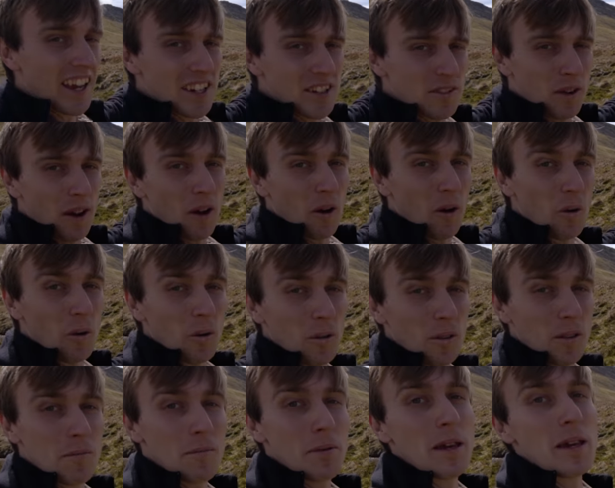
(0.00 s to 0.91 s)
Edge where
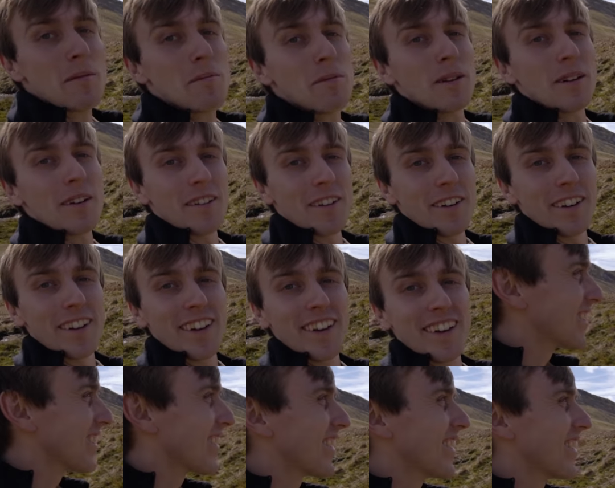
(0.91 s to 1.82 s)
all the people are on
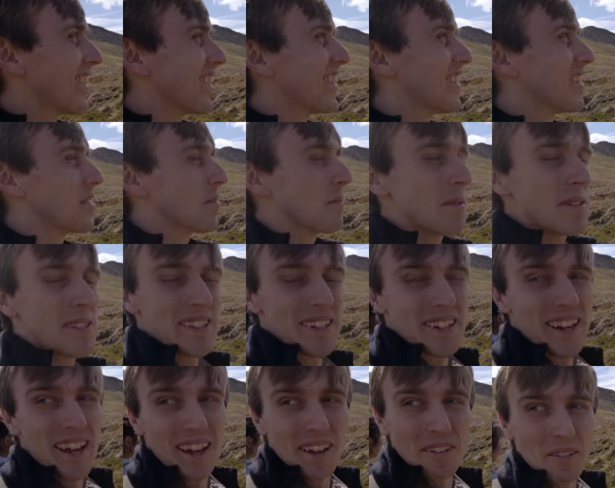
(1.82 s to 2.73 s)
it. God, it's a busy
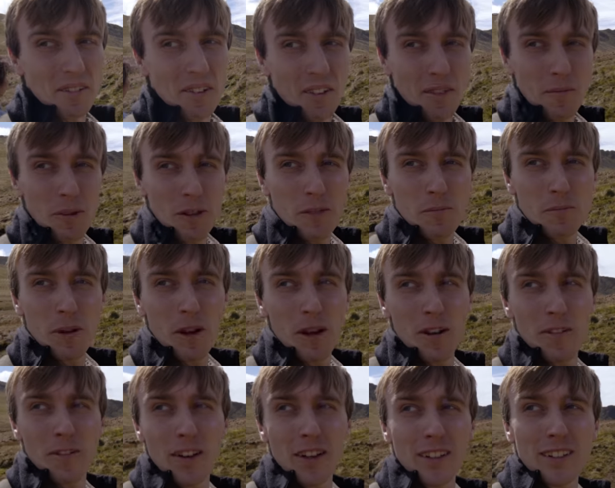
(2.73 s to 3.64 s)
day. We've got the most
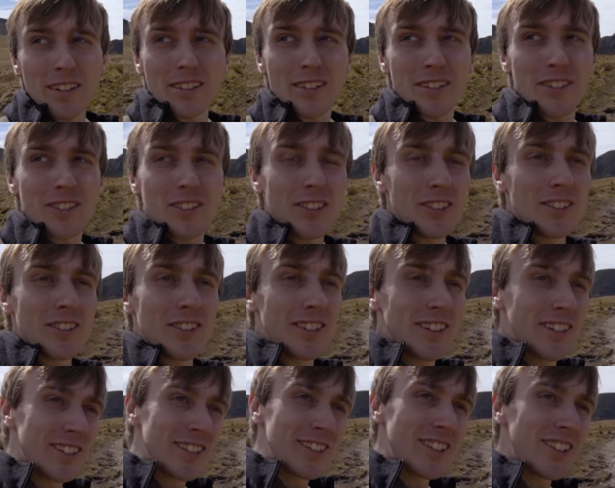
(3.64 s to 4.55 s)
perfect
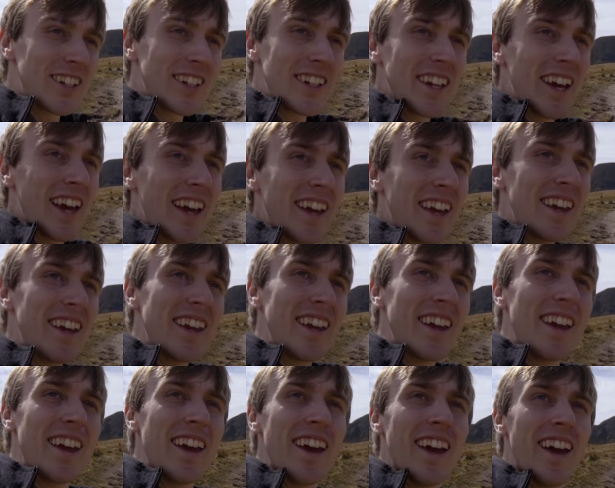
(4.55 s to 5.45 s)
sunny day,
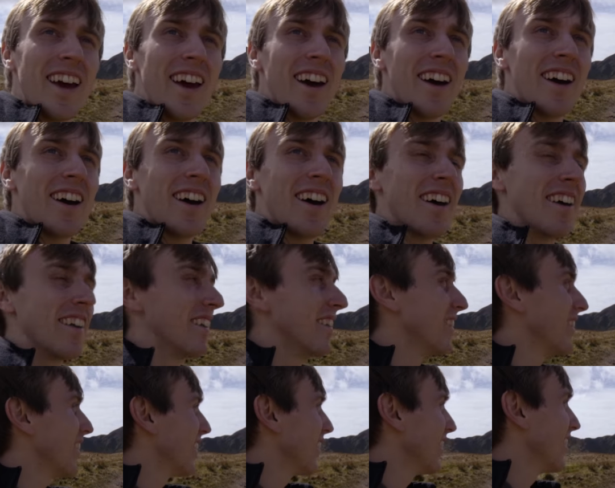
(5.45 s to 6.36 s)

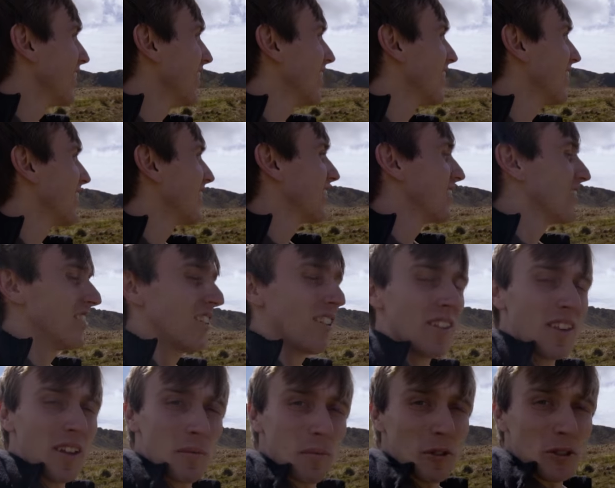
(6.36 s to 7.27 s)
and
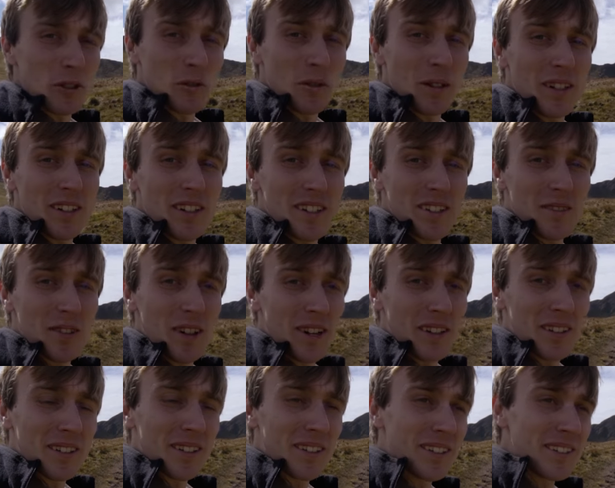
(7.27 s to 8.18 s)
not that much wind as
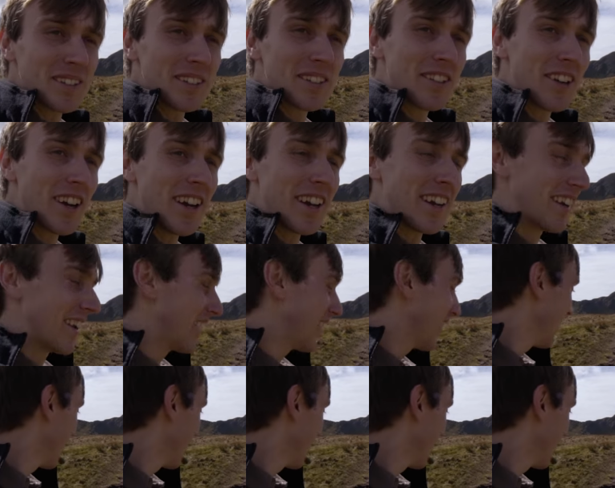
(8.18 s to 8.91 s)
well. It's great.